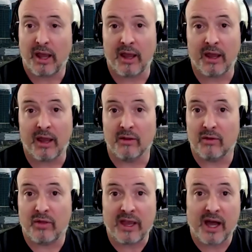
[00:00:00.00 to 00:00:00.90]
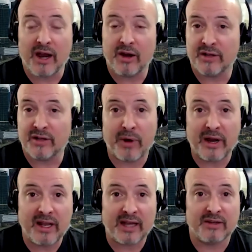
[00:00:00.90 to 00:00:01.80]
And they hired us for
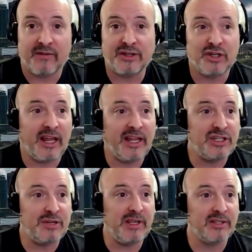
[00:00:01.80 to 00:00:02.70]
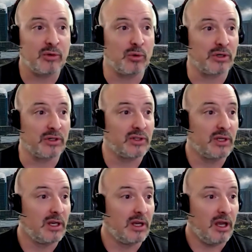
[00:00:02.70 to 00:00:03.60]
brand activation in H E B stores.
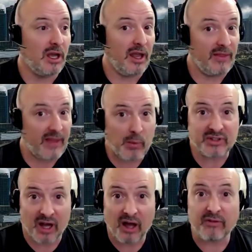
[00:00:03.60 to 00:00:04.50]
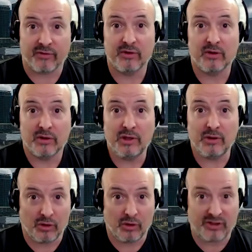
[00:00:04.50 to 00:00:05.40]
And that was tough.
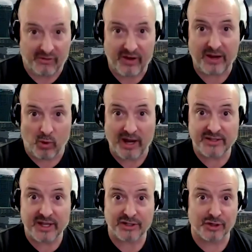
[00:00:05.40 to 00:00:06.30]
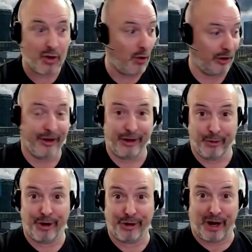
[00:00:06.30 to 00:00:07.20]
You're in the fine wine section going, you
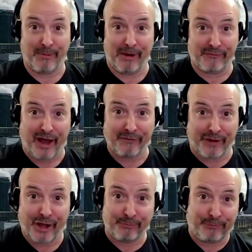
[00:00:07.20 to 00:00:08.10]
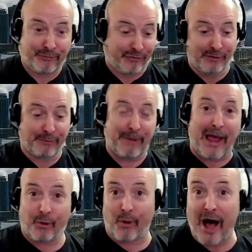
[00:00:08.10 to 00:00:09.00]
want to try my five gallon flavored
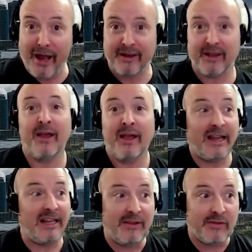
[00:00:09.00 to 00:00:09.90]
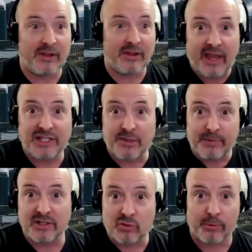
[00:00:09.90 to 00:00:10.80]
bag of wine? And even at the H E
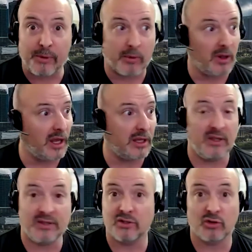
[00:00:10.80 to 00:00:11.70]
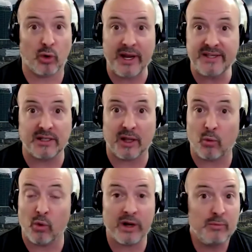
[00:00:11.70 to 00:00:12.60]
B store, people were like, this is crazy. Like,
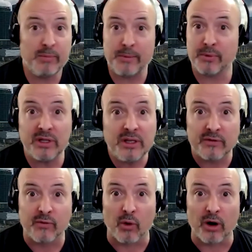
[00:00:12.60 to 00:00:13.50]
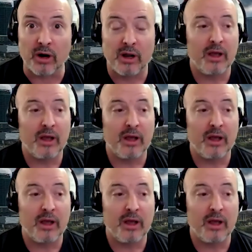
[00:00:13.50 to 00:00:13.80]
what are you people in here for?